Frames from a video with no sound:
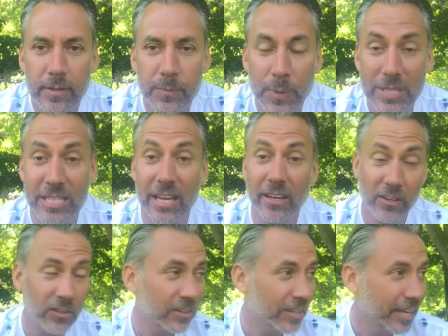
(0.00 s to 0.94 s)

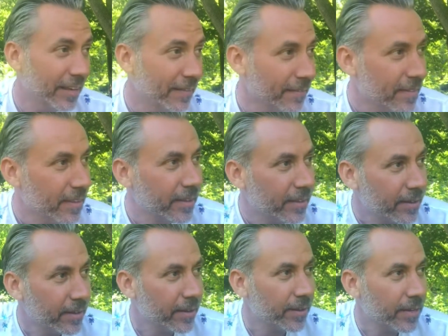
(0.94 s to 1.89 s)
particularly
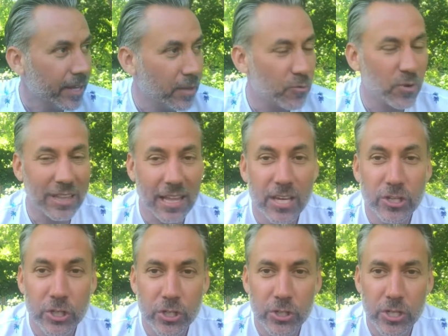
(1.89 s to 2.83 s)
in
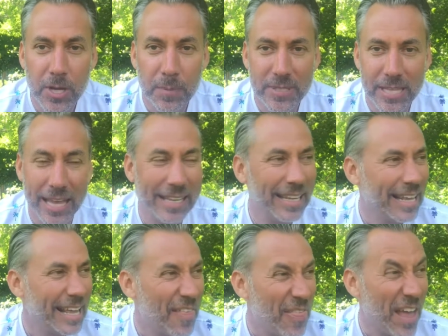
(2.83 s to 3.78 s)
relationships that
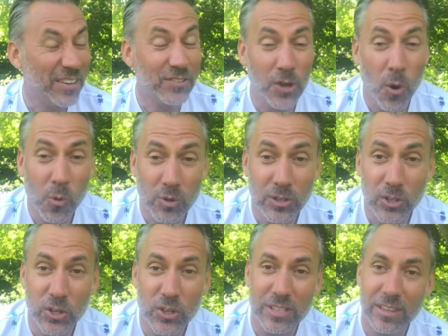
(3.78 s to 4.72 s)
don't
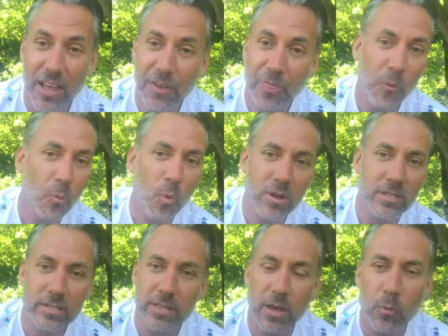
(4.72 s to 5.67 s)
look like the
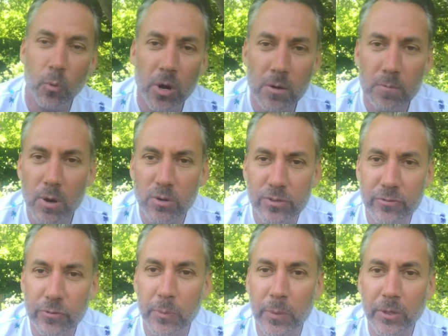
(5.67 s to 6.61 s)
ones that we're most
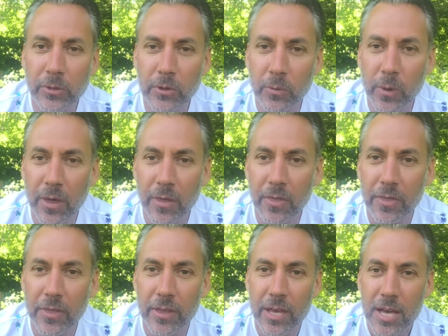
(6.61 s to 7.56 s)
familiar with.
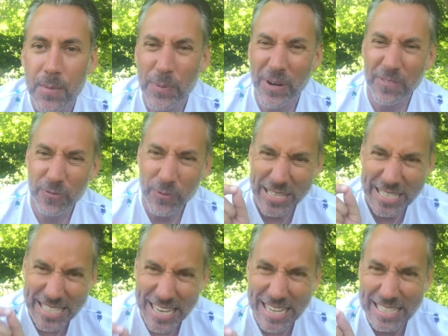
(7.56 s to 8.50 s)
But if we
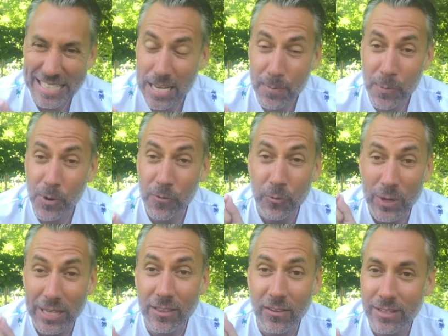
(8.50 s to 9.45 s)
dig deeper, if
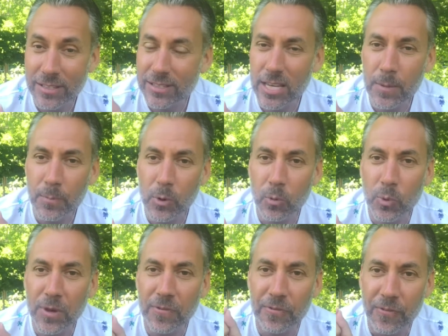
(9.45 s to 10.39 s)
we look deeper,
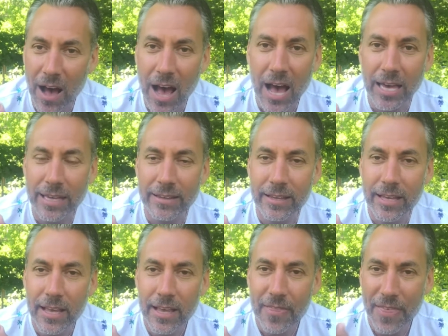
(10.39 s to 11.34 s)
we find
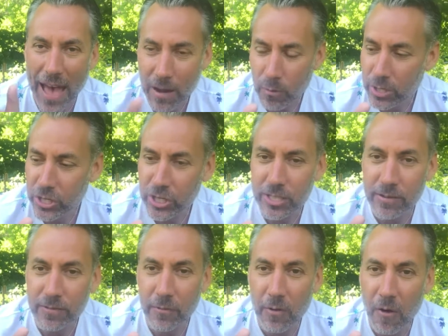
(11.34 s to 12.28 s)
that which is
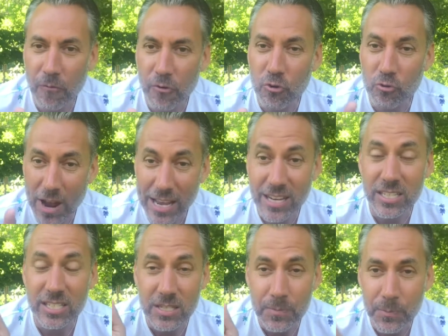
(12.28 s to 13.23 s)
of
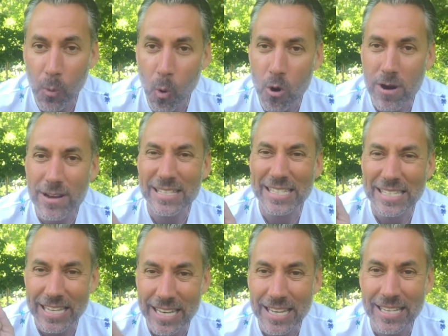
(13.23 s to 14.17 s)
greatest importance
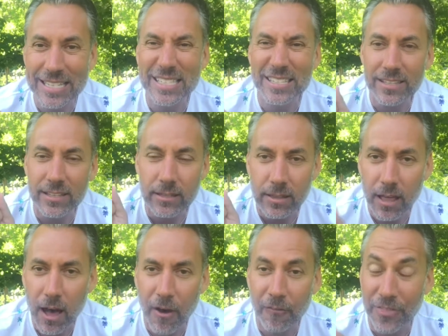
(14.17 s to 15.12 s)
is the
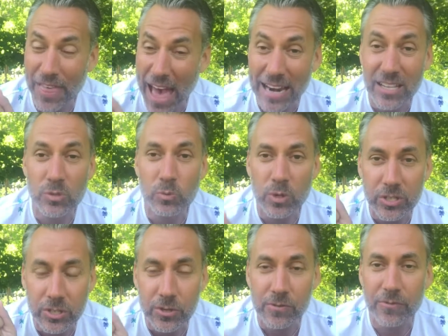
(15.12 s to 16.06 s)
love. That is what
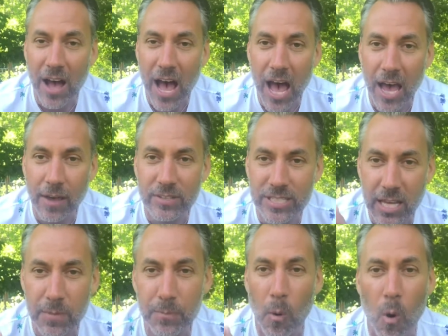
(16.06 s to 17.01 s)
survives.
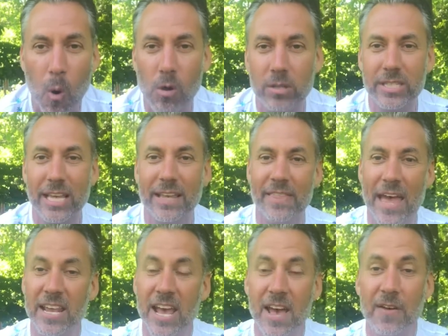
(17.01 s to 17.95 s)
St. Paul said
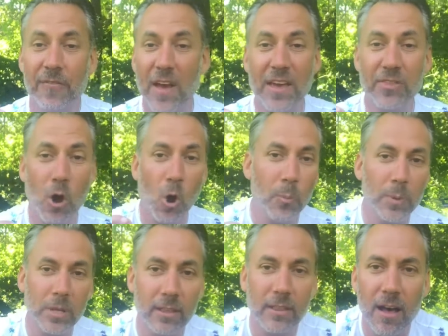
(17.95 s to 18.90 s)
that faith, hope,
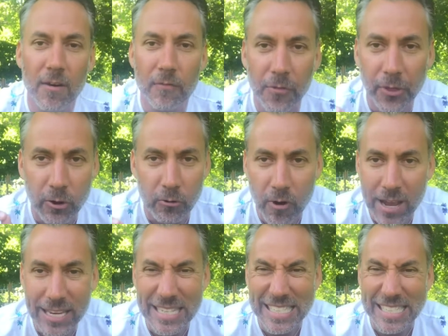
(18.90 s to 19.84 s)
and love are the
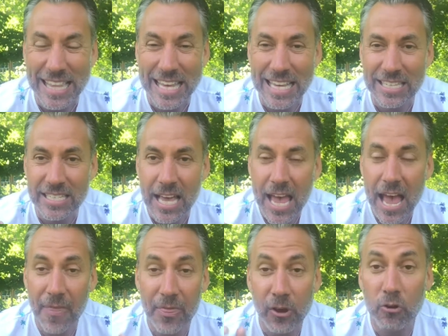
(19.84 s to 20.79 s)
greatest things,
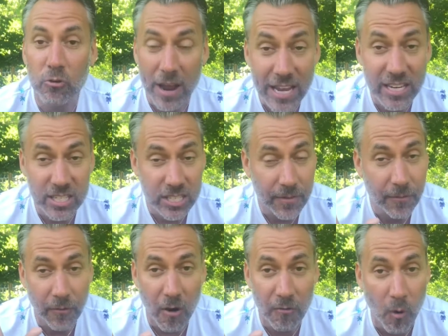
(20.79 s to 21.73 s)
and the greatest
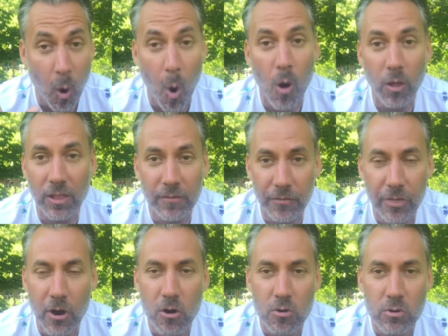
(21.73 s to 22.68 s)
of all of
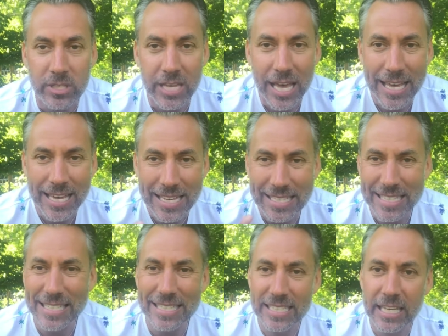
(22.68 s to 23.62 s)
those is
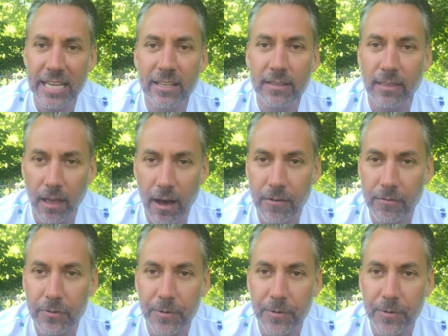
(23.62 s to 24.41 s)
indeed love.